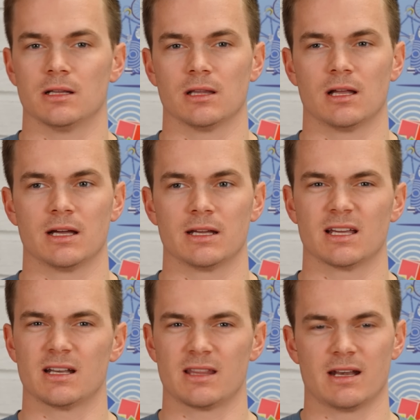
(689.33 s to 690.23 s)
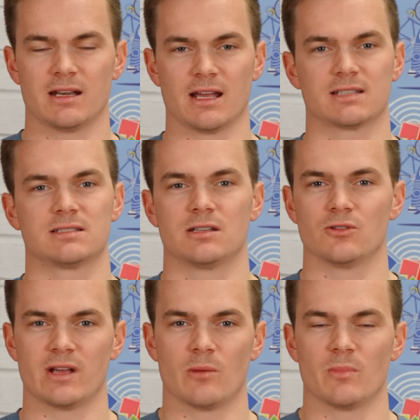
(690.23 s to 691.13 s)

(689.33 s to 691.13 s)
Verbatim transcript: line, kind of that next tier down.